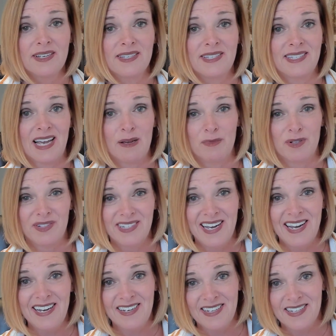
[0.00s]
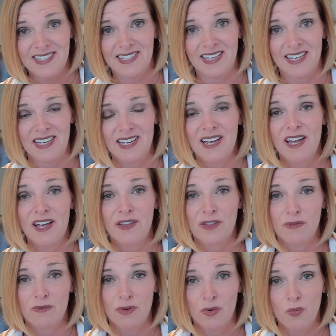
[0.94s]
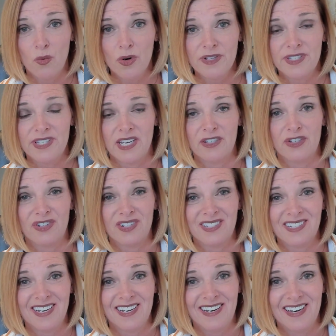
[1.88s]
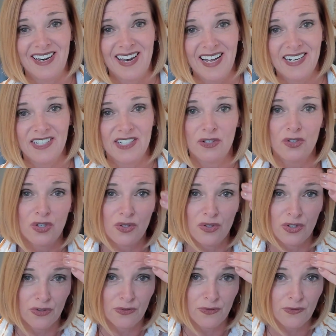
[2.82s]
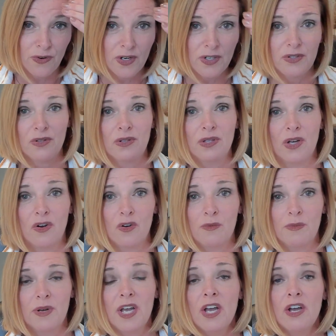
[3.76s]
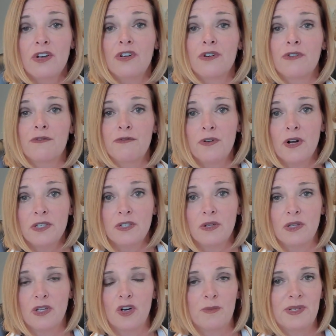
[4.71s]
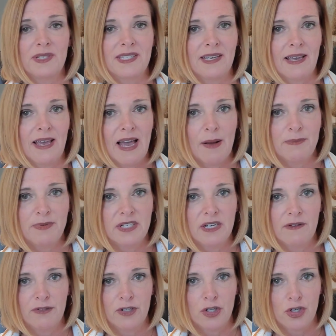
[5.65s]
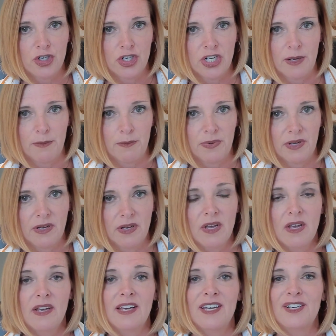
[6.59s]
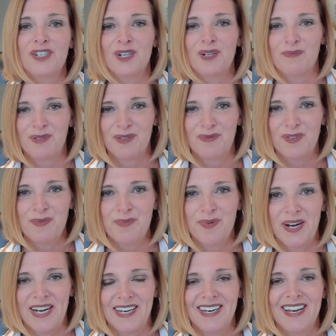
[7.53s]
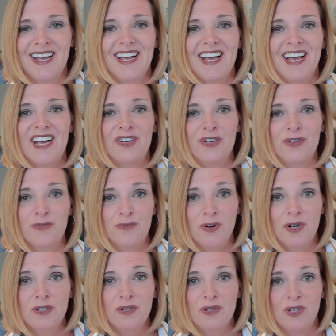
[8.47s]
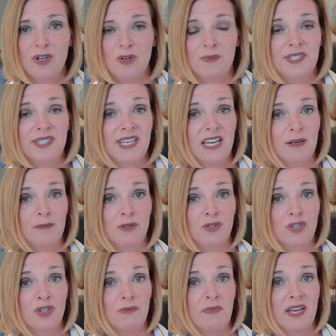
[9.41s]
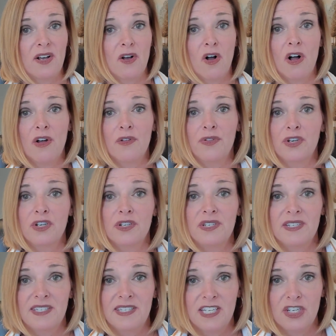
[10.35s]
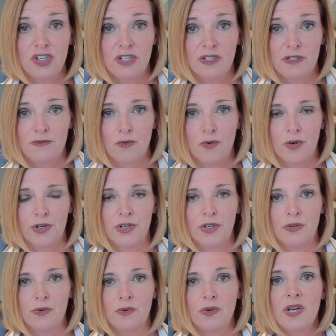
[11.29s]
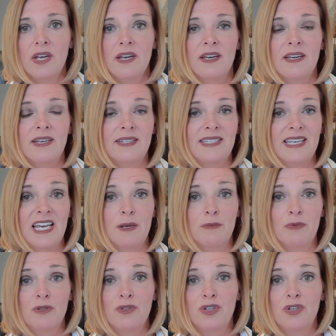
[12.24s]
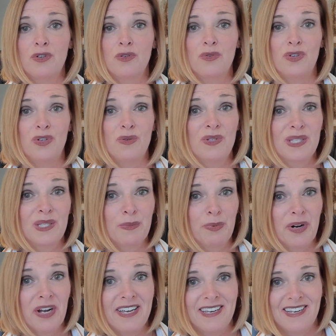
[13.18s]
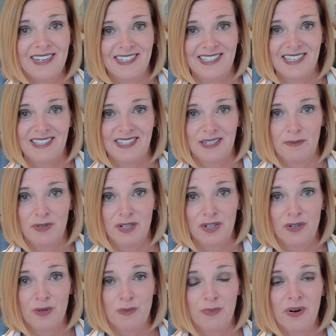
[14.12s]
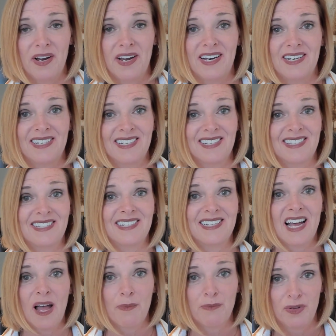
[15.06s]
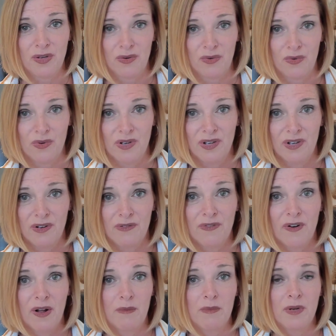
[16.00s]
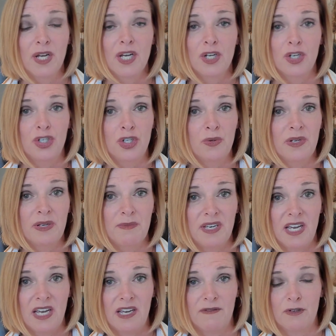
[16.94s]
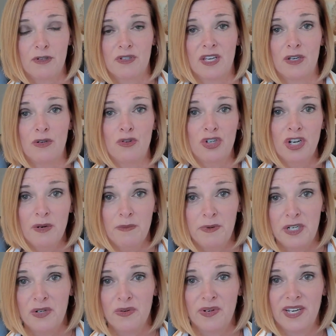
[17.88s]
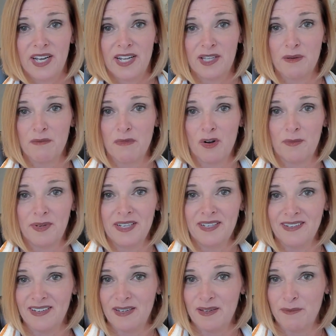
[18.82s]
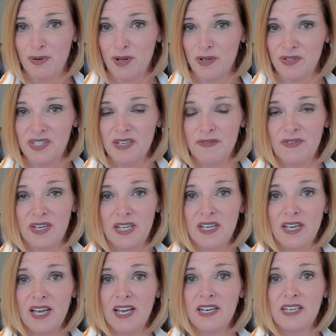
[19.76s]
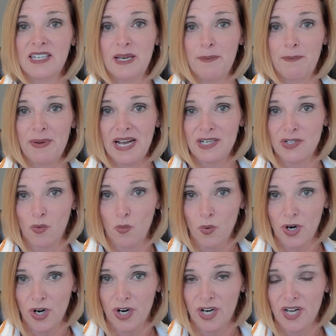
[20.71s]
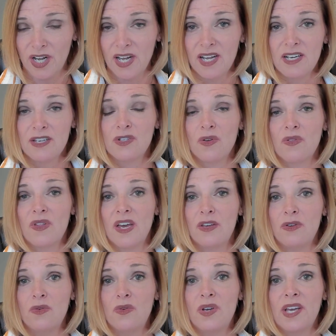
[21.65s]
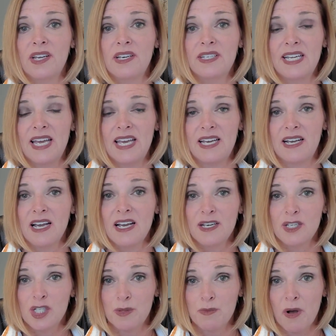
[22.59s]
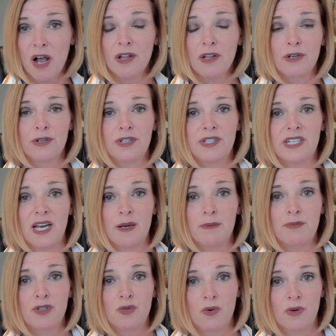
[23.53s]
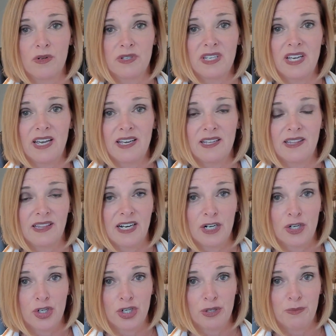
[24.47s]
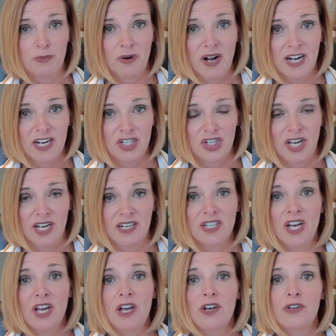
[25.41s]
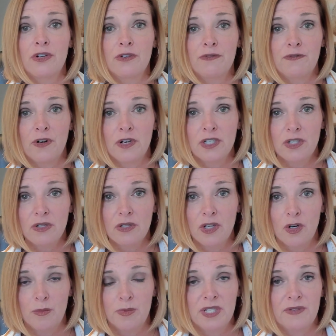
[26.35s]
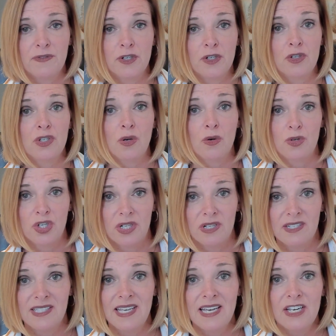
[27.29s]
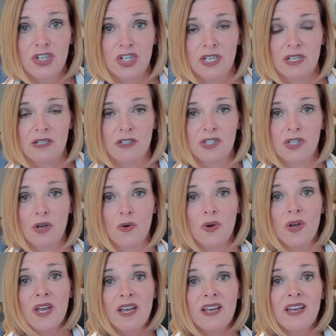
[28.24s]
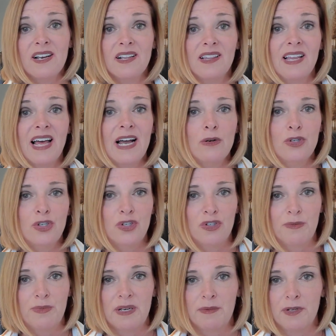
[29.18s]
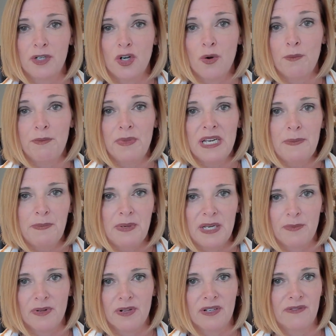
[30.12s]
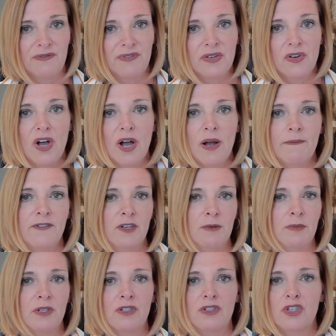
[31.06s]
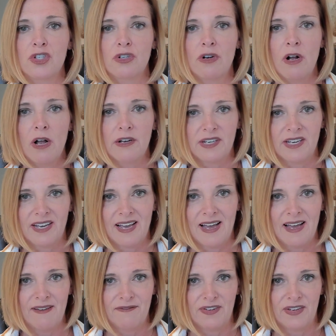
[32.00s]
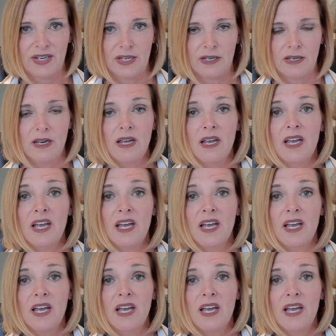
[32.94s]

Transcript: Simultaneously, the reward center is connected to your frontal lobe. Your frontal lobe is the captain of your ship in terms of your brain. And your frontal lobe is able to make all the good decisions for you. It's able to use the braking system in your brain to stop you from doing behaviors that you shouldn't be doing at the moment, impulsivity, and get back to work so that you can take smaller steps towards a larger project. Your frontal lobe is for socialization, so it allows you to be able to go meet people and comfortable and strong and confident.